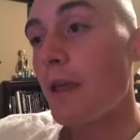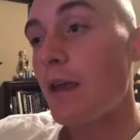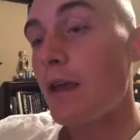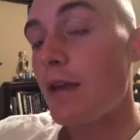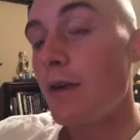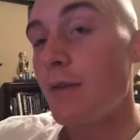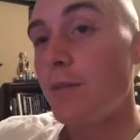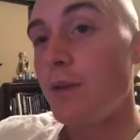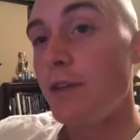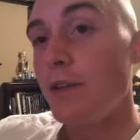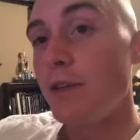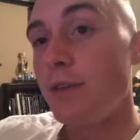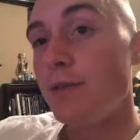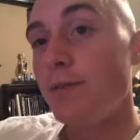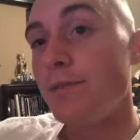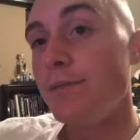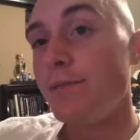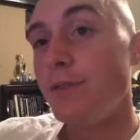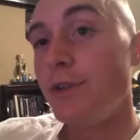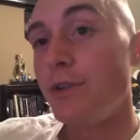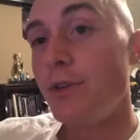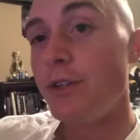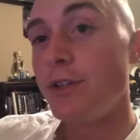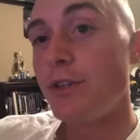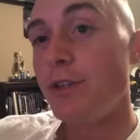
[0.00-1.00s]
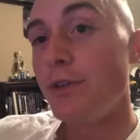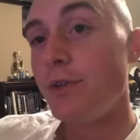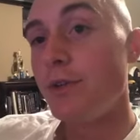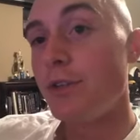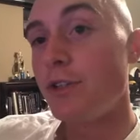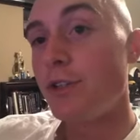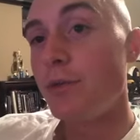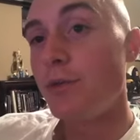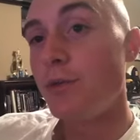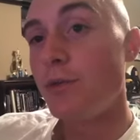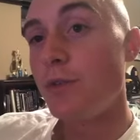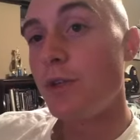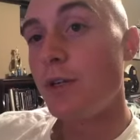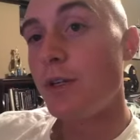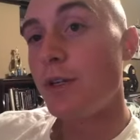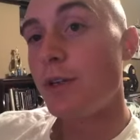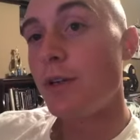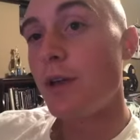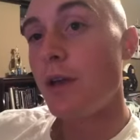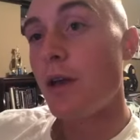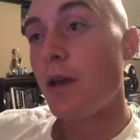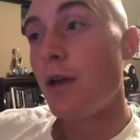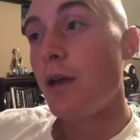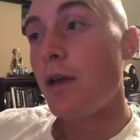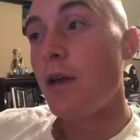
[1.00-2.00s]
I mean, you can do what you want.
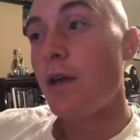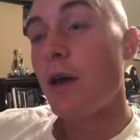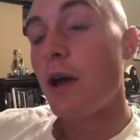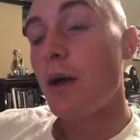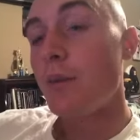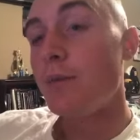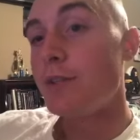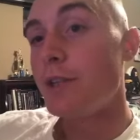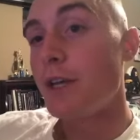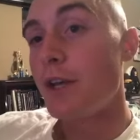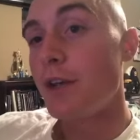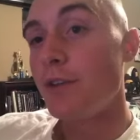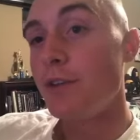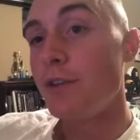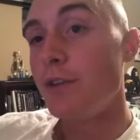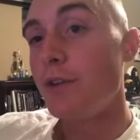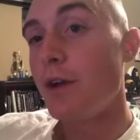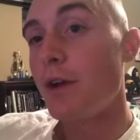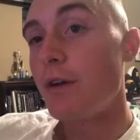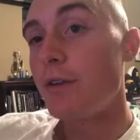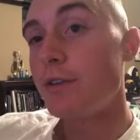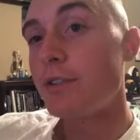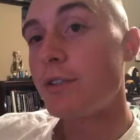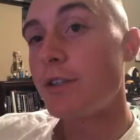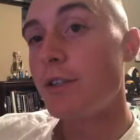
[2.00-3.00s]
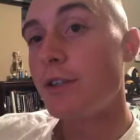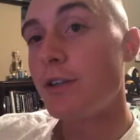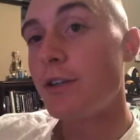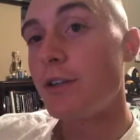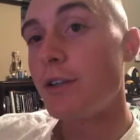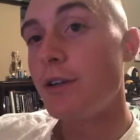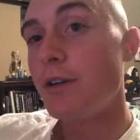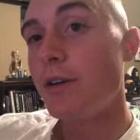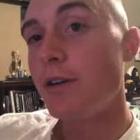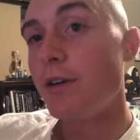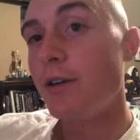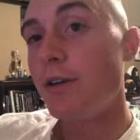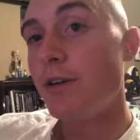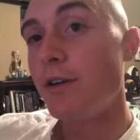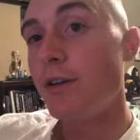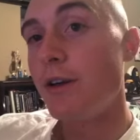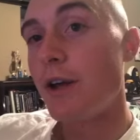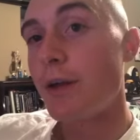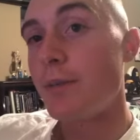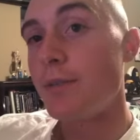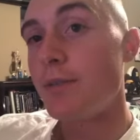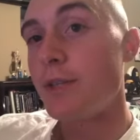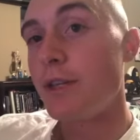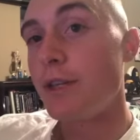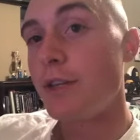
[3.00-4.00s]
I'm telling you how it's gonna go.
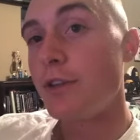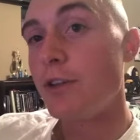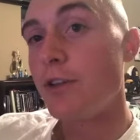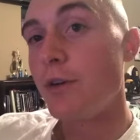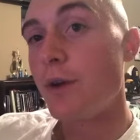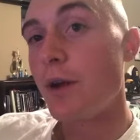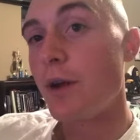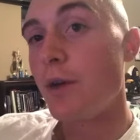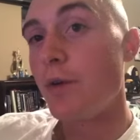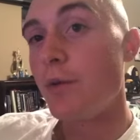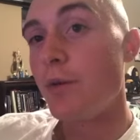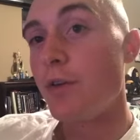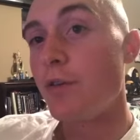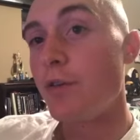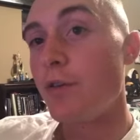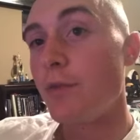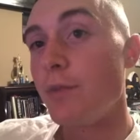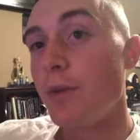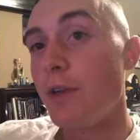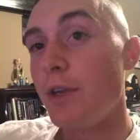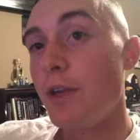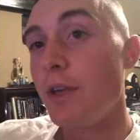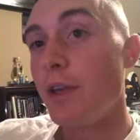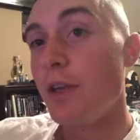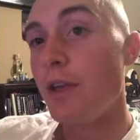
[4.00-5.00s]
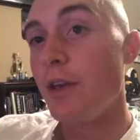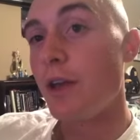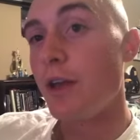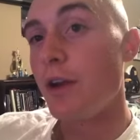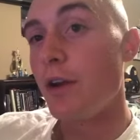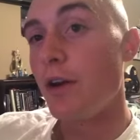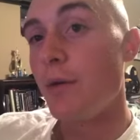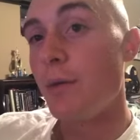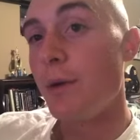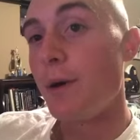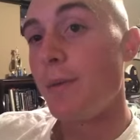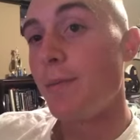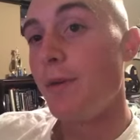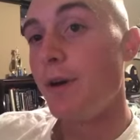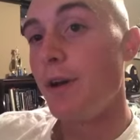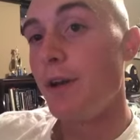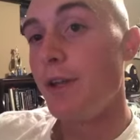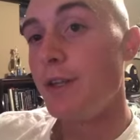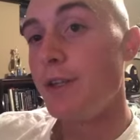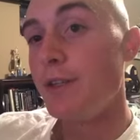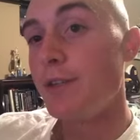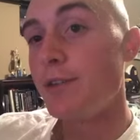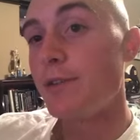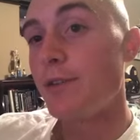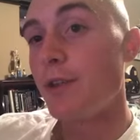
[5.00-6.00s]
I'm telling you how it went for me and all my
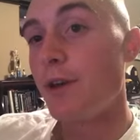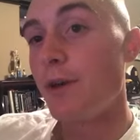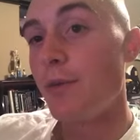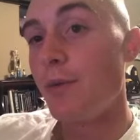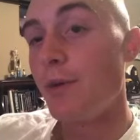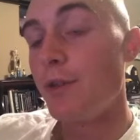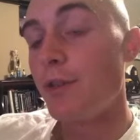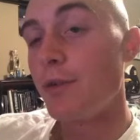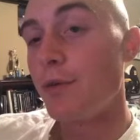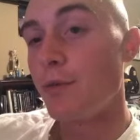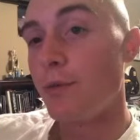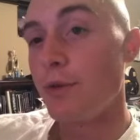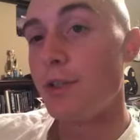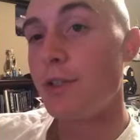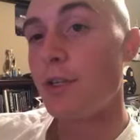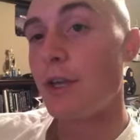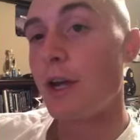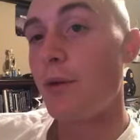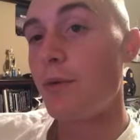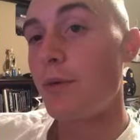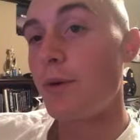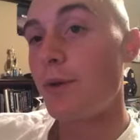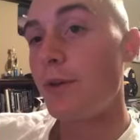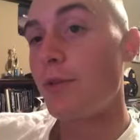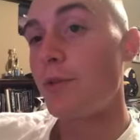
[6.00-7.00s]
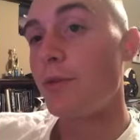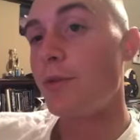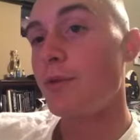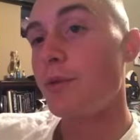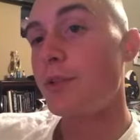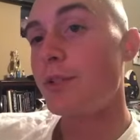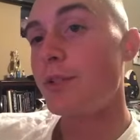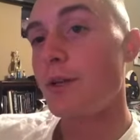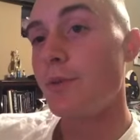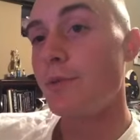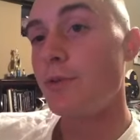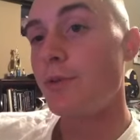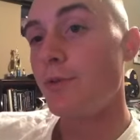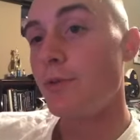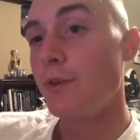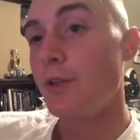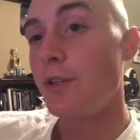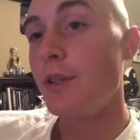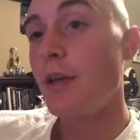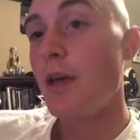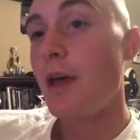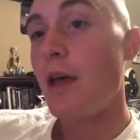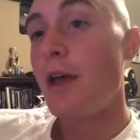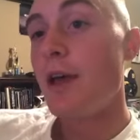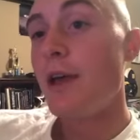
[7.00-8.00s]
buddies that went through. I went through reception with.
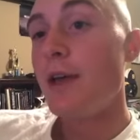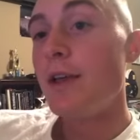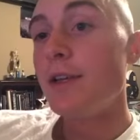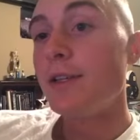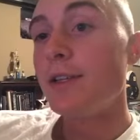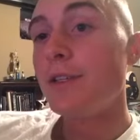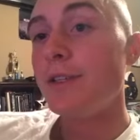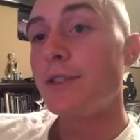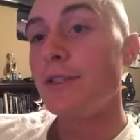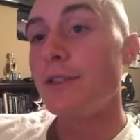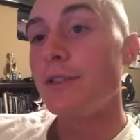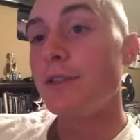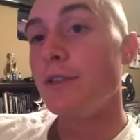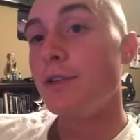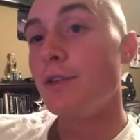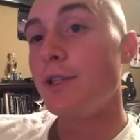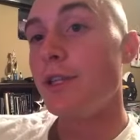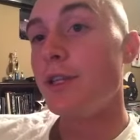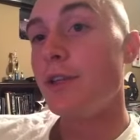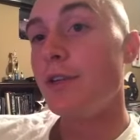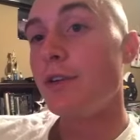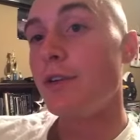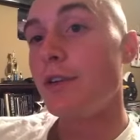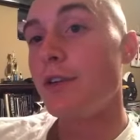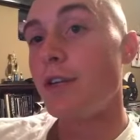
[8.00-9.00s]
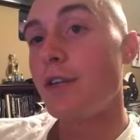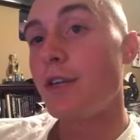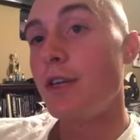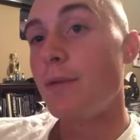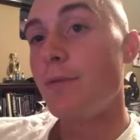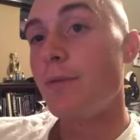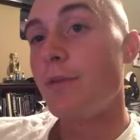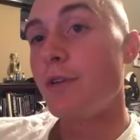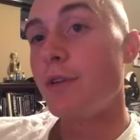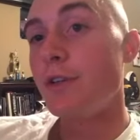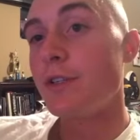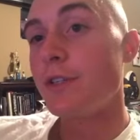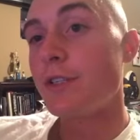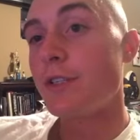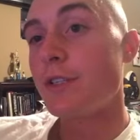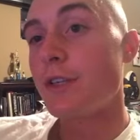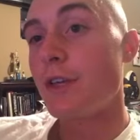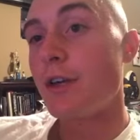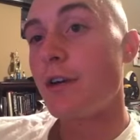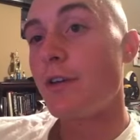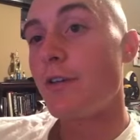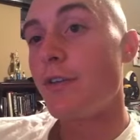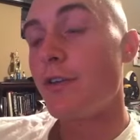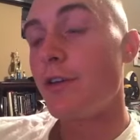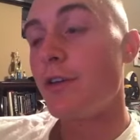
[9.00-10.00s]
So you think you're gonna keep all this
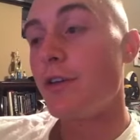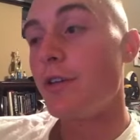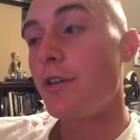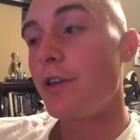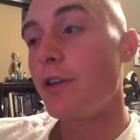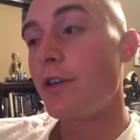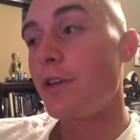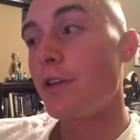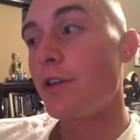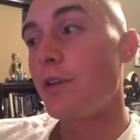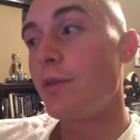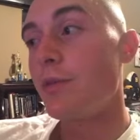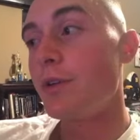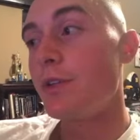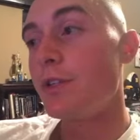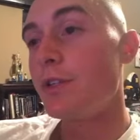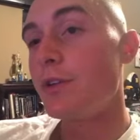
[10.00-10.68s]
stuff and you think you're gonna be